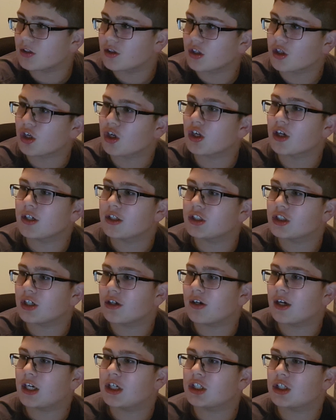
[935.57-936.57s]
current
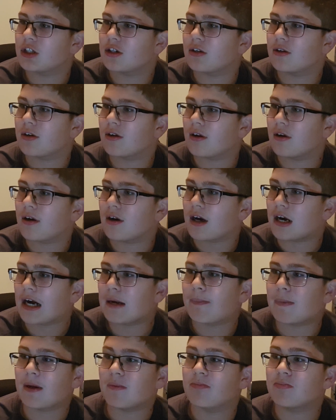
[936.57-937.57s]
generation
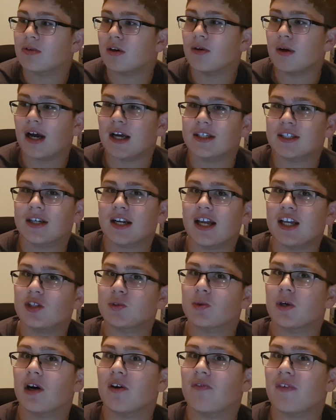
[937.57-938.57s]
iPad Pro has an
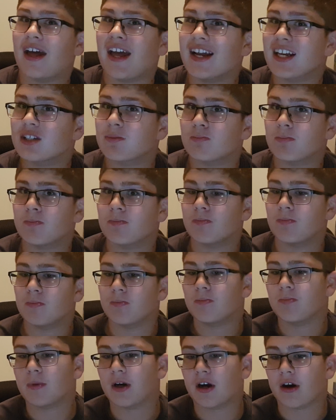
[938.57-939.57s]
A12X
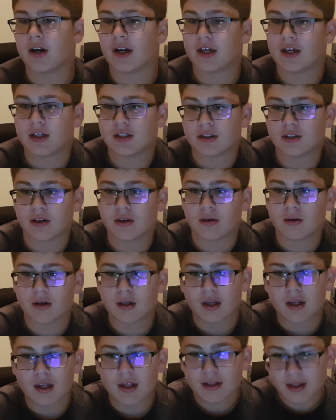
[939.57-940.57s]
Bionic. So
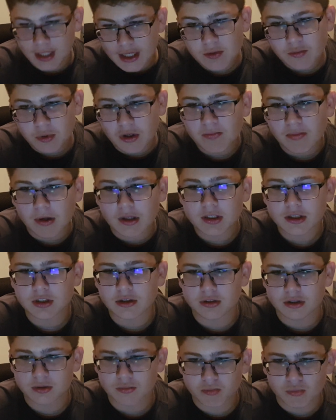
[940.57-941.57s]
the A12
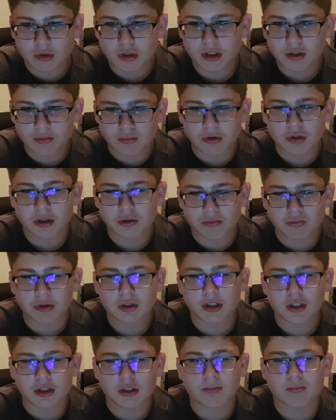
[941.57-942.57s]
processor is a really, really,
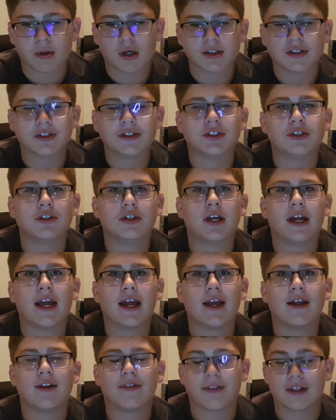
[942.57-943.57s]
really good processor,
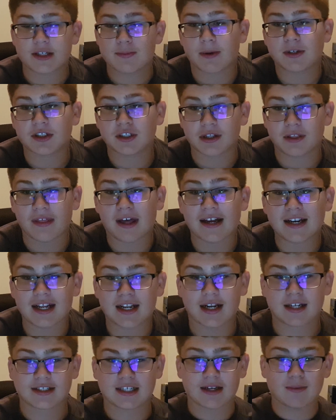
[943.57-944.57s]
and especially that in
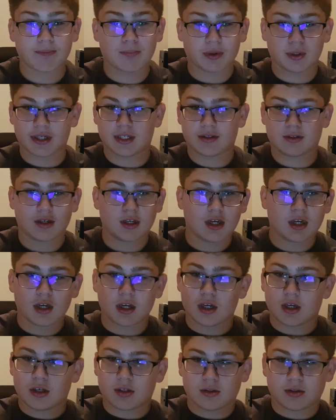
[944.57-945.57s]
a
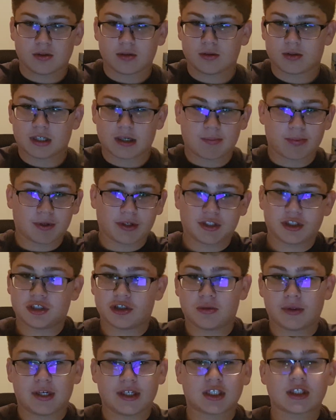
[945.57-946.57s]

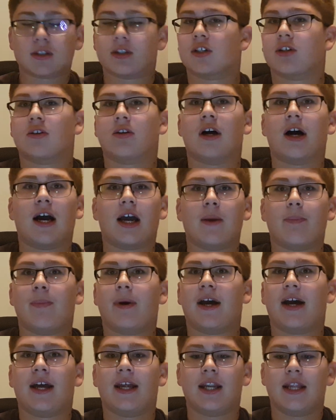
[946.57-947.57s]
10.2 inch little
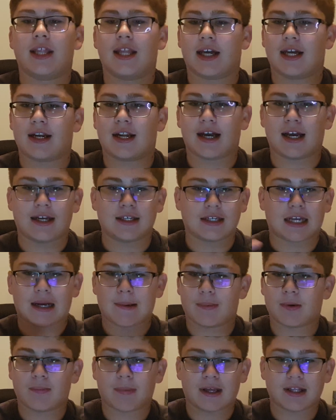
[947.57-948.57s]
iPad that has
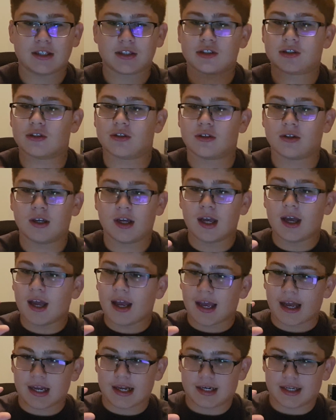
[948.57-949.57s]
Apple Pencil
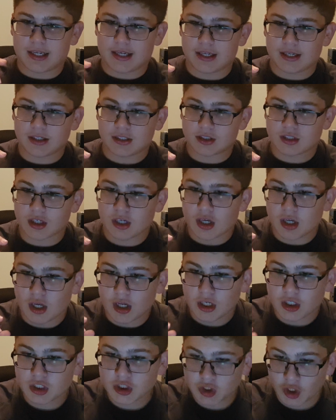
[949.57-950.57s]
and is
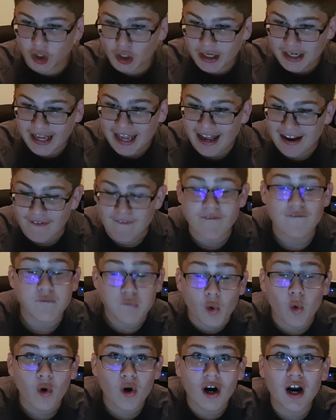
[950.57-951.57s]
starting at
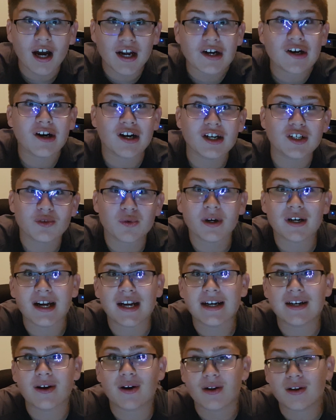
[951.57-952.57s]

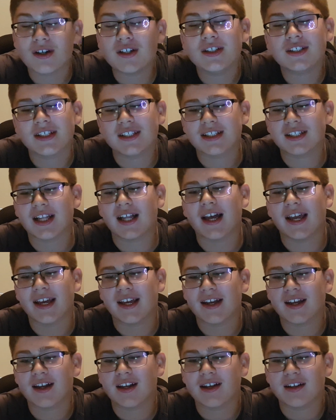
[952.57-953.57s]
$429 is
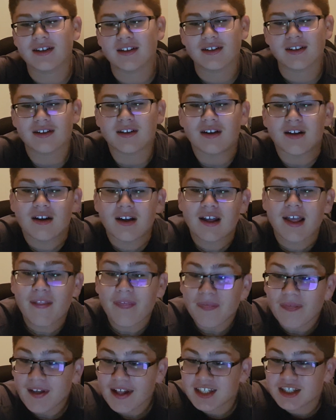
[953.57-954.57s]
like,
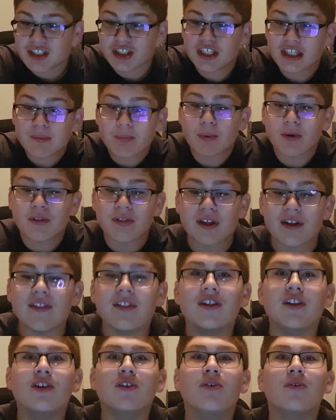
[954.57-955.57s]
that's cheaper than
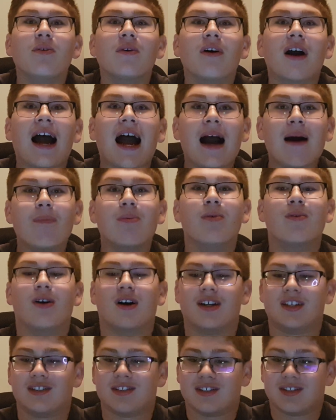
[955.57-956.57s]
the new Apple
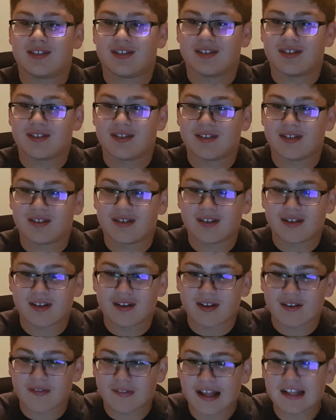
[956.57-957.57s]
Watch.
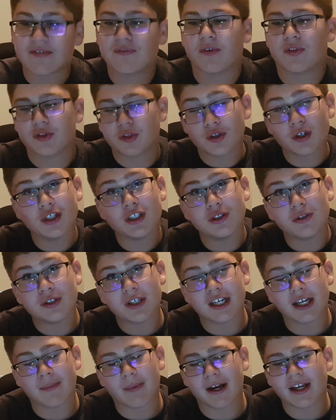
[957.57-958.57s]
That's for 32
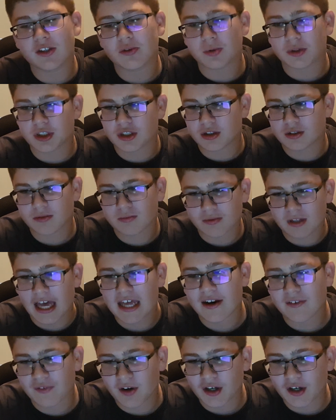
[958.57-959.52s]
gigabytes, which is kind of